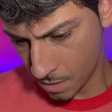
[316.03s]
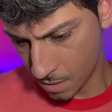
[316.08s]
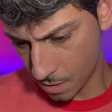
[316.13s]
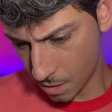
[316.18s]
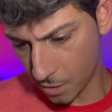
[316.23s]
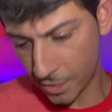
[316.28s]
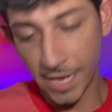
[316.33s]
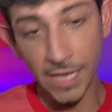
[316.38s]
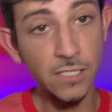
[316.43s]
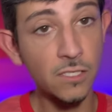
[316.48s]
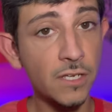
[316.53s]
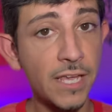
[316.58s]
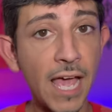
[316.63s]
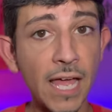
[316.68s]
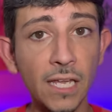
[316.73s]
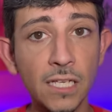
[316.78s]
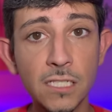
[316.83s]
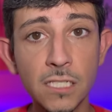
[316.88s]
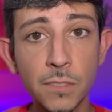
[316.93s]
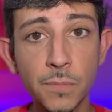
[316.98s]
Okay, so yeah,
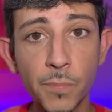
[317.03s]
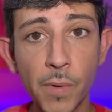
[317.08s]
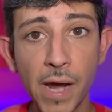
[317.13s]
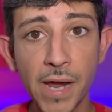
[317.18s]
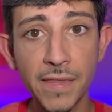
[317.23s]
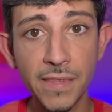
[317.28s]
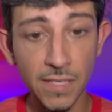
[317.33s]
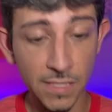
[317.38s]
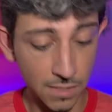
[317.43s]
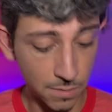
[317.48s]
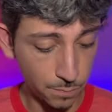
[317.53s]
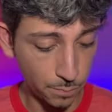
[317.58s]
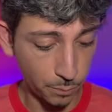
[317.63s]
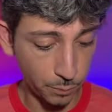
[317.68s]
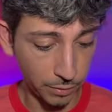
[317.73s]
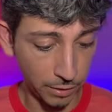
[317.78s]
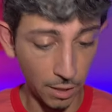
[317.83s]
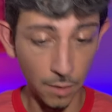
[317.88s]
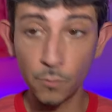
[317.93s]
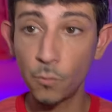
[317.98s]
let's spray this
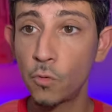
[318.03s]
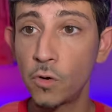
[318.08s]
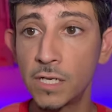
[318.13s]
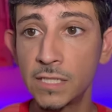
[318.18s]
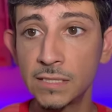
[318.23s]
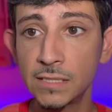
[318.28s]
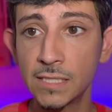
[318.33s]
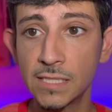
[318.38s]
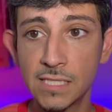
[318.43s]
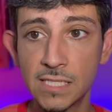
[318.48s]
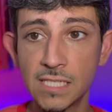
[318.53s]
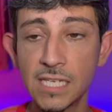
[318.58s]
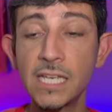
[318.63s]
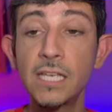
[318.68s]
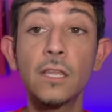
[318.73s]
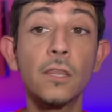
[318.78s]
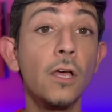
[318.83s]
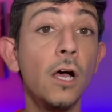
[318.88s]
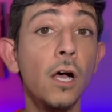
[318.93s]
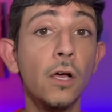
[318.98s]
plum one. Let's
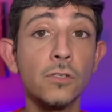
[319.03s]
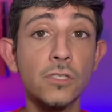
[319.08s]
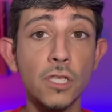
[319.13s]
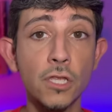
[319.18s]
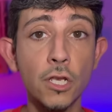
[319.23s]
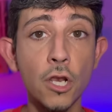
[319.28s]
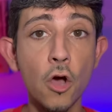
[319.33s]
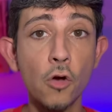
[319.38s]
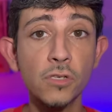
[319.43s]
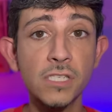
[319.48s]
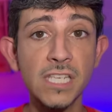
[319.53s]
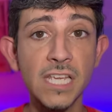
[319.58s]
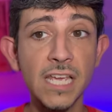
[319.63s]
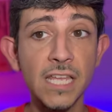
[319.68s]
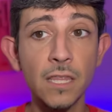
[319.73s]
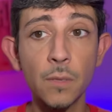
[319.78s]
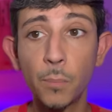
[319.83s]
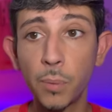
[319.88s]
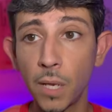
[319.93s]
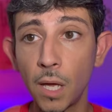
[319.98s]
see, uh, so the notes
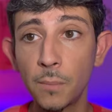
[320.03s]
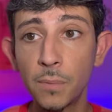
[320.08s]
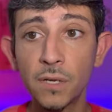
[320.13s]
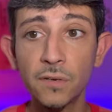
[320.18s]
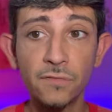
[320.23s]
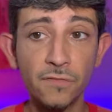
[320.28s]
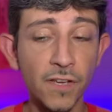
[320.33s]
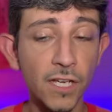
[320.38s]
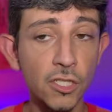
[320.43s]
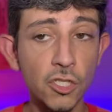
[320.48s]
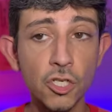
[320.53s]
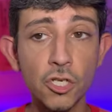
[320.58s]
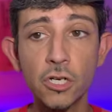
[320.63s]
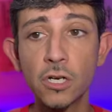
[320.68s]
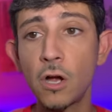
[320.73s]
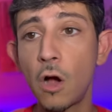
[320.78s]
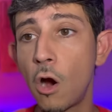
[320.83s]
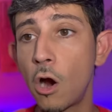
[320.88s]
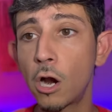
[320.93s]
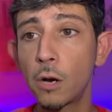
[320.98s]
in the plum confiture
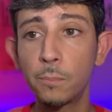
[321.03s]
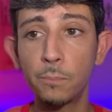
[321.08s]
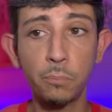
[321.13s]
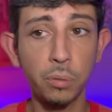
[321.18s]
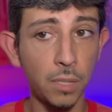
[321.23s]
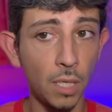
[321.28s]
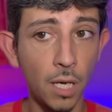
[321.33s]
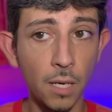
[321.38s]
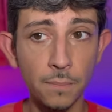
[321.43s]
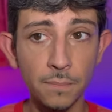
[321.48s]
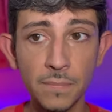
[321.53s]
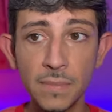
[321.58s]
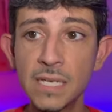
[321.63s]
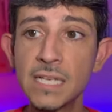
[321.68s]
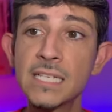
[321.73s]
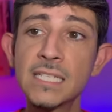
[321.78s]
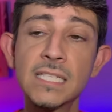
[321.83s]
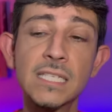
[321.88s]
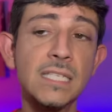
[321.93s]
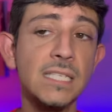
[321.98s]
are plum,
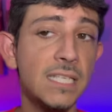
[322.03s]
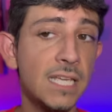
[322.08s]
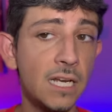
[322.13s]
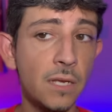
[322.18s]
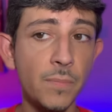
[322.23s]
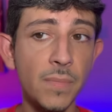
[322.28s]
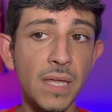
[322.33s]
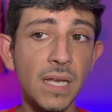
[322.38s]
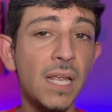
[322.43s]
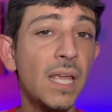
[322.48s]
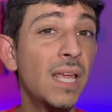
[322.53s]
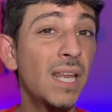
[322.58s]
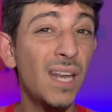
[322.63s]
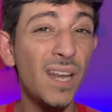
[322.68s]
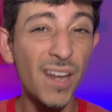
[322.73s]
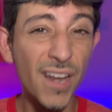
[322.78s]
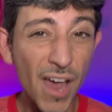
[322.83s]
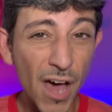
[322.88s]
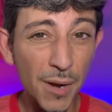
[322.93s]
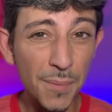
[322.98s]
cinnamon,
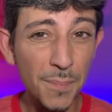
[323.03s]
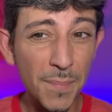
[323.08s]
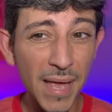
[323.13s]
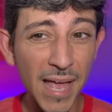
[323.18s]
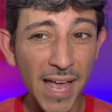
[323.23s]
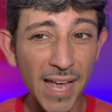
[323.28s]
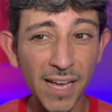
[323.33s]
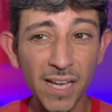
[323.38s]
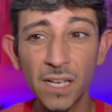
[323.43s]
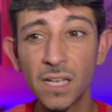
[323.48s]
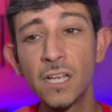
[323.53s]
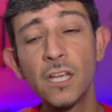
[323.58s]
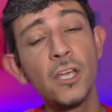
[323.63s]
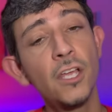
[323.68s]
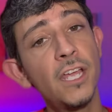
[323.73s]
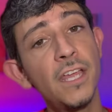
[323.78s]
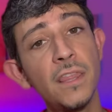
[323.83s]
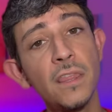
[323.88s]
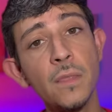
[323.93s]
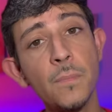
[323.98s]
and nutmeg.
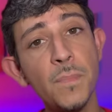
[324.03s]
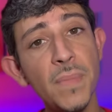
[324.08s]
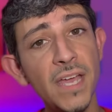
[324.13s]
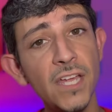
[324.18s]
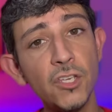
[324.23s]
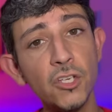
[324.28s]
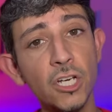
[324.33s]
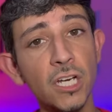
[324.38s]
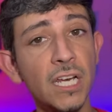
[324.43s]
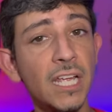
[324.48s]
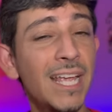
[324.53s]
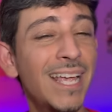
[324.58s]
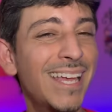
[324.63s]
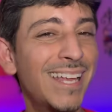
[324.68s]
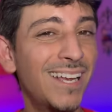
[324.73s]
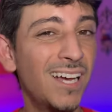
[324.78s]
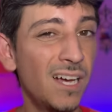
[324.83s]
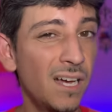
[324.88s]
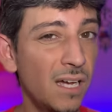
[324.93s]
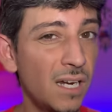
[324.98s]
In the mid, you're gonna get
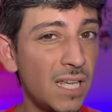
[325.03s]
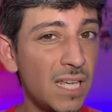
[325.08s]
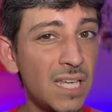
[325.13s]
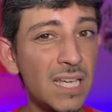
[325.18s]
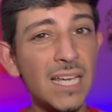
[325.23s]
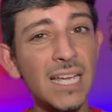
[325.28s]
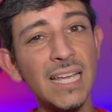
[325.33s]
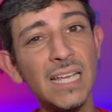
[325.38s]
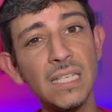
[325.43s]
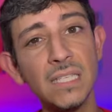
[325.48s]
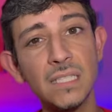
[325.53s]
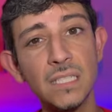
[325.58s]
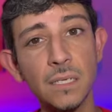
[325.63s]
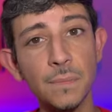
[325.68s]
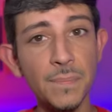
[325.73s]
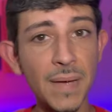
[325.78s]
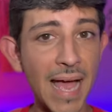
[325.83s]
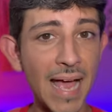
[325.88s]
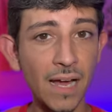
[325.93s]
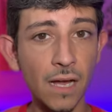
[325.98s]
honey and
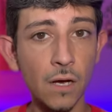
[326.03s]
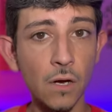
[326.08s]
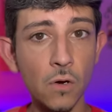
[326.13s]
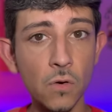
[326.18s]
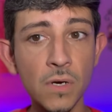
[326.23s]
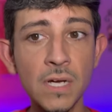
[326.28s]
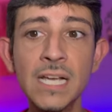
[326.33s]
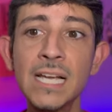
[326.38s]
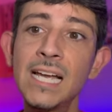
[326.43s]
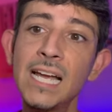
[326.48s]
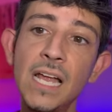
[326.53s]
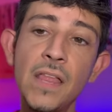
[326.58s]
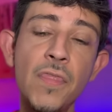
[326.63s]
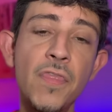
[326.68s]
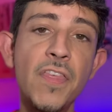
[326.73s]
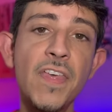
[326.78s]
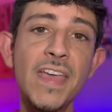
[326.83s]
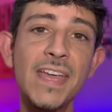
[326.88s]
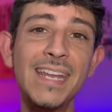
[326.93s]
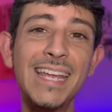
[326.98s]
tobacco. And
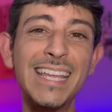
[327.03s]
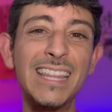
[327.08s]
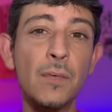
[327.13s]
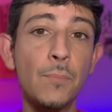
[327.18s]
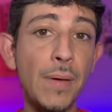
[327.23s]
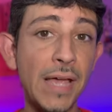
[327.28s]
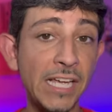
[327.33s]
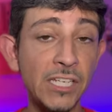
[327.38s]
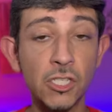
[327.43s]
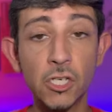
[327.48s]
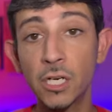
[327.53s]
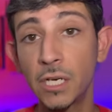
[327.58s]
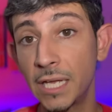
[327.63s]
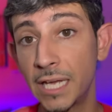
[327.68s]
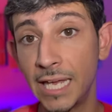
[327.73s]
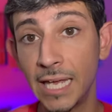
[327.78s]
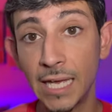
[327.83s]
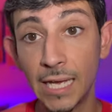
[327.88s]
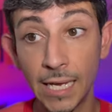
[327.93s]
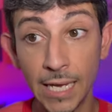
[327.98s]
then in the base, you're gonna
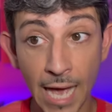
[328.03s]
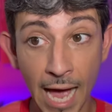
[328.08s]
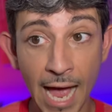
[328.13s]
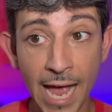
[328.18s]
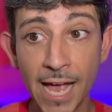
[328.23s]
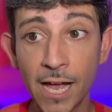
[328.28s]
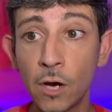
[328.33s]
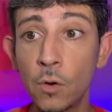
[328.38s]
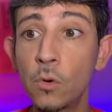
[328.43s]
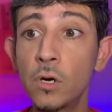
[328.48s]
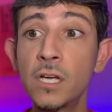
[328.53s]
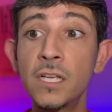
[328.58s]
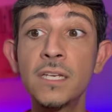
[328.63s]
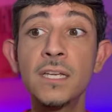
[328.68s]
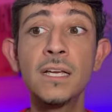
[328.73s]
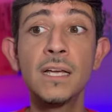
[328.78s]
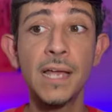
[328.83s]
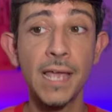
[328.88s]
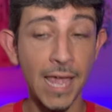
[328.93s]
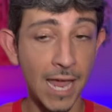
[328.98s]
get gaiac wood,
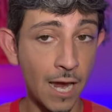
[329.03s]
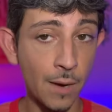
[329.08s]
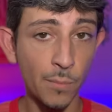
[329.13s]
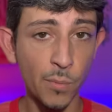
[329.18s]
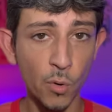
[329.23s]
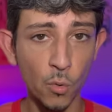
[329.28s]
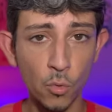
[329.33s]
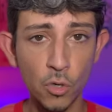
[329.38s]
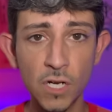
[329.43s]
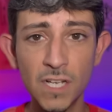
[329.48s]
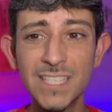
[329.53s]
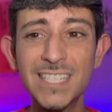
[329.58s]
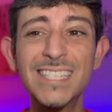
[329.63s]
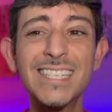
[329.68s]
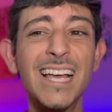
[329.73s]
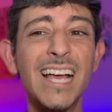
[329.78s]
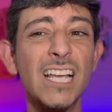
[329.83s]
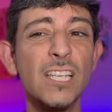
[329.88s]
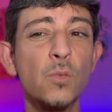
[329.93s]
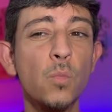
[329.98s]
amber woods,
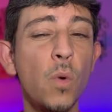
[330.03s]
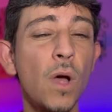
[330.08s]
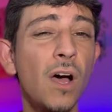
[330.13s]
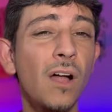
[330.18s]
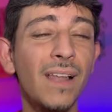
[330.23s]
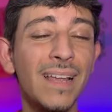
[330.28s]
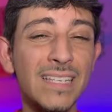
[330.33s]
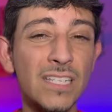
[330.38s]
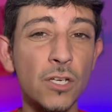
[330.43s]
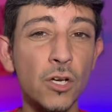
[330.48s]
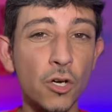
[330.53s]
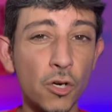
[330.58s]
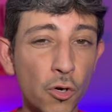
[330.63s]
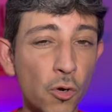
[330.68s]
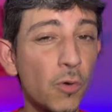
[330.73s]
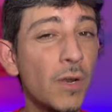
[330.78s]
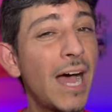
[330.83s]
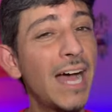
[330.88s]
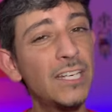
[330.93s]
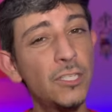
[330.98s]
as well as
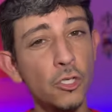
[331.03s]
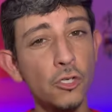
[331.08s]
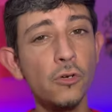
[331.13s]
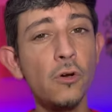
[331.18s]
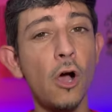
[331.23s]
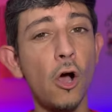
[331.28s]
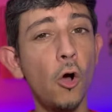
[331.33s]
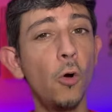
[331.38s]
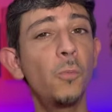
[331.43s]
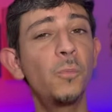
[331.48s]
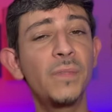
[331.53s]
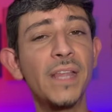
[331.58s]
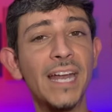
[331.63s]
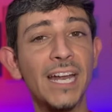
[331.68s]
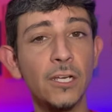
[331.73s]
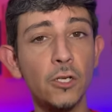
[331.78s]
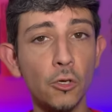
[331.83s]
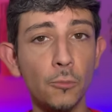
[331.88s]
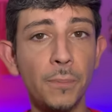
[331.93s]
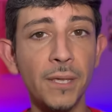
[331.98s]
oud. I do hope that I
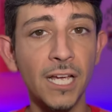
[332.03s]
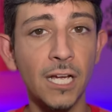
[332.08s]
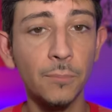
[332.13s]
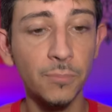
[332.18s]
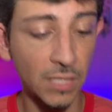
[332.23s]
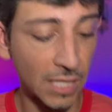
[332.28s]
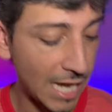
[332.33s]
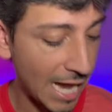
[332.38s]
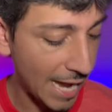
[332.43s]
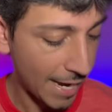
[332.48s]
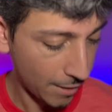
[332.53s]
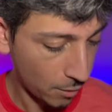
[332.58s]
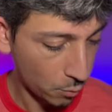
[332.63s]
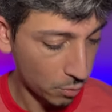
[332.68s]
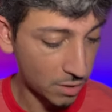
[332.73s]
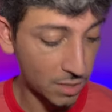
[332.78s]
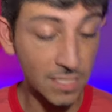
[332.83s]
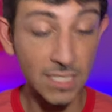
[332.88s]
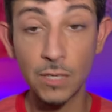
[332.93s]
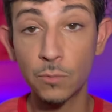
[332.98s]
do pick up the gaiac
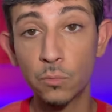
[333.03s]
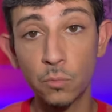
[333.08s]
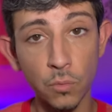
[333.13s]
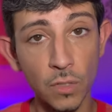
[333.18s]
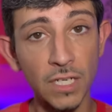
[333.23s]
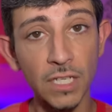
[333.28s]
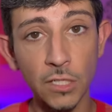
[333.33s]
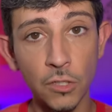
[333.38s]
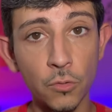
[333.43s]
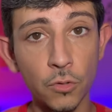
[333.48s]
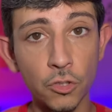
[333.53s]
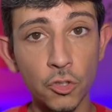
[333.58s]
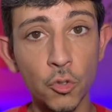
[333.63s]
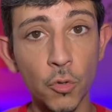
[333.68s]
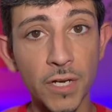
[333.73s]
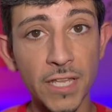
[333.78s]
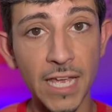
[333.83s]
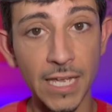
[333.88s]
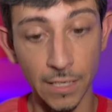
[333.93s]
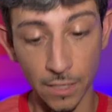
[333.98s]
wood because I really do
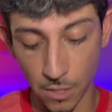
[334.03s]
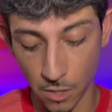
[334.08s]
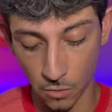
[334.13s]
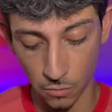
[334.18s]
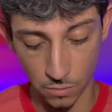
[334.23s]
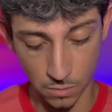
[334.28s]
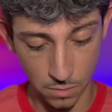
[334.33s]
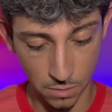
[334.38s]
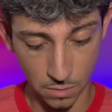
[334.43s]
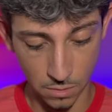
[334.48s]
enjoy that note.